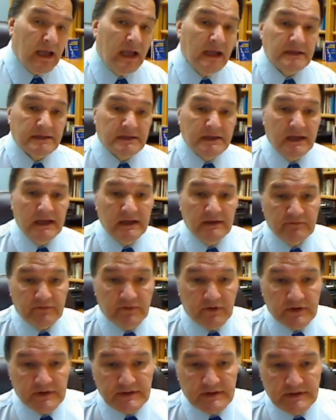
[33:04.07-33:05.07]
18
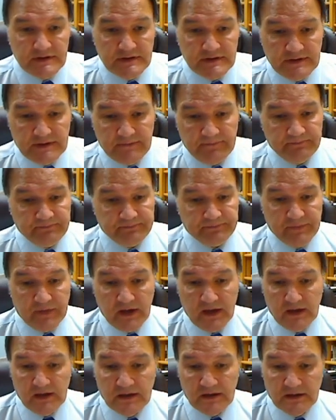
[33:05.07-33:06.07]
verses,
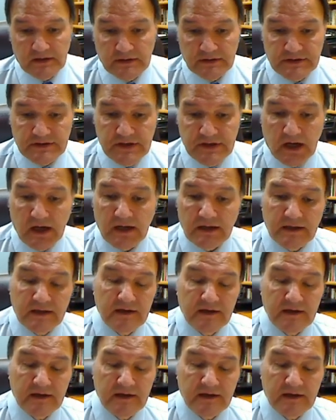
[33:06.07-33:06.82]
John